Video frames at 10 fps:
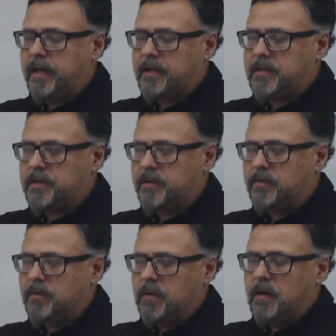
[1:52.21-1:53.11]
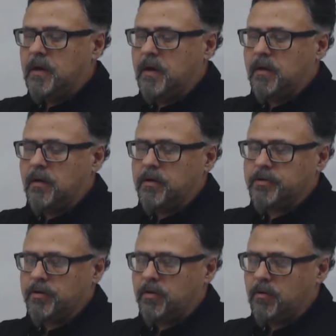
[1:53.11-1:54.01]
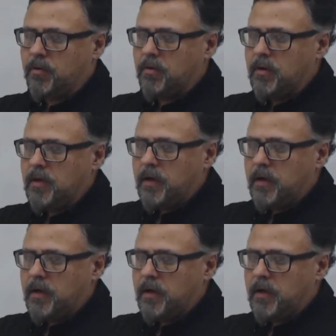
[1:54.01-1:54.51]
into a larger whole.